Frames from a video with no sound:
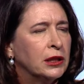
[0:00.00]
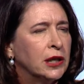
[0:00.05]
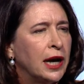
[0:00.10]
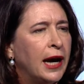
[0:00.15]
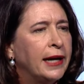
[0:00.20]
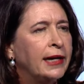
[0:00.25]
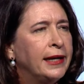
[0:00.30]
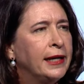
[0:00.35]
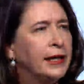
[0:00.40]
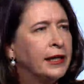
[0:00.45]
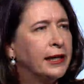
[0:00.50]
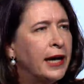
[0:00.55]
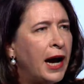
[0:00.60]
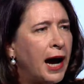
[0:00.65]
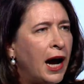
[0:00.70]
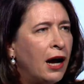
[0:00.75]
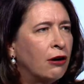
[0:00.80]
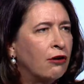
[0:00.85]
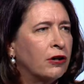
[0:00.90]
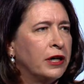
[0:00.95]
and
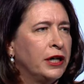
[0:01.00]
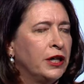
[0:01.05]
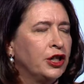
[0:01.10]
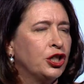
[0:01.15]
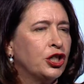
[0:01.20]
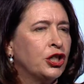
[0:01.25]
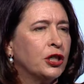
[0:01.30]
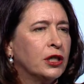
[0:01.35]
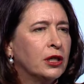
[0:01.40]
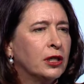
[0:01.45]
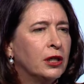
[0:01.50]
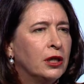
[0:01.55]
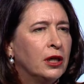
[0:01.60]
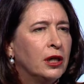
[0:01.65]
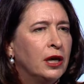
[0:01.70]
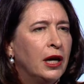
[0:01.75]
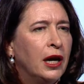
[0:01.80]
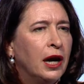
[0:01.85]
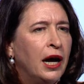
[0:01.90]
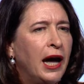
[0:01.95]
encourage
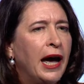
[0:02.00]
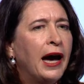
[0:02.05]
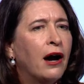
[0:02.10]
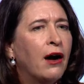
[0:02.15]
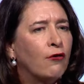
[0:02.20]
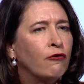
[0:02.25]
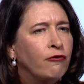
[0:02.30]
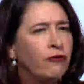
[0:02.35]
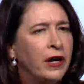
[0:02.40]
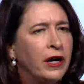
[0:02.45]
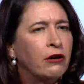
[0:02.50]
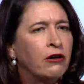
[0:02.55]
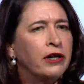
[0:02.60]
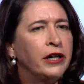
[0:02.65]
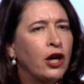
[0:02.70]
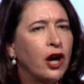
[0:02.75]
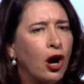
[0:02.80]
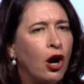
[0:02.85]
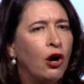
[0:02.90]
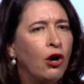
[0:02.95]
our
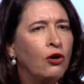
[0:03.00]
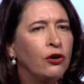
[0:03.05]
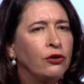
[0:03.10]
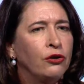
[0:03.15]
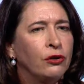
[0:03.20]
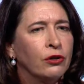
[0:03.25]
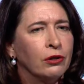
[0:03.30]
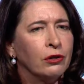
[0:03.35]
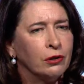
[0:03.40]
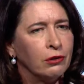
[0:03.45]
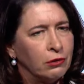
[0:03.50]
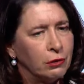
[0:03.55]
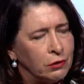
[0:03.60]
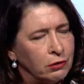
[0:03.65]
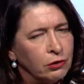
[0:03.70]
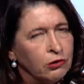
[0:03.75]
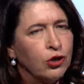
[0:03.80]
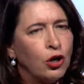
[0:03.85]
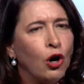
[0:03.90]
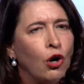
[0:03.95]
very own
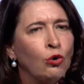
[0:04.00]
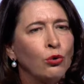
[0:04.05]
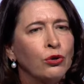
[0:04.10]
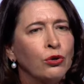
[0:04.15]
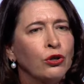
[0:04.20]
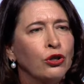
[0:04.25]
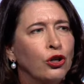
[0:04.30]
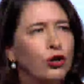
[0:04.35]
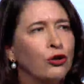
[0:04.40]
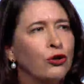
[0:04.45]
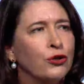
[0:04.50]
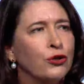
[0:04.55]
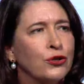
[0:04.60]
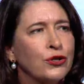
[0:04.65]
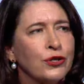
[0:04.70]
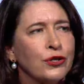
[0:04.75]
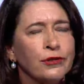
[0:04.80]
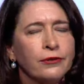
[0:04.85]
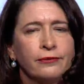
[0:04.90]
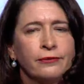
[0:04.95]
golden
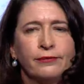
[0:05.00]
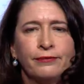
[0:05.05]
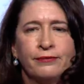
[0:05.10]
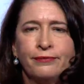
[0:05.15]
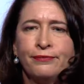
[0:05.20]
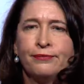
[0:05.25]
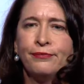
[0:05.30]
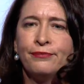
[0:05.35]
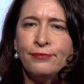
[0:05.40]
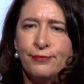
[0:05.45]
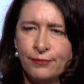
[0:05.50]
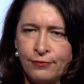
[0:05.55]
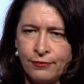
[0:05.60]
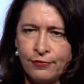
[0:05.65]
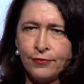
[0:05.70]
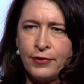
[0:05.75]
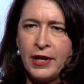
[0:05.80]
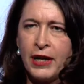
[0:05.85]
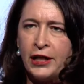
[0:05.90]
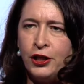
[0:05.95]
goose.
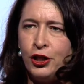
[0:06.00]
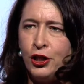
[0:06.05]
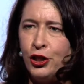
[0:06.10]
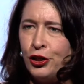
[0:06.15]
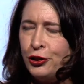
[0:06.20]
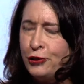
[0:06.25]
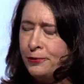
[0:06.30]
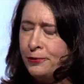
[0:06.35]
Thank you.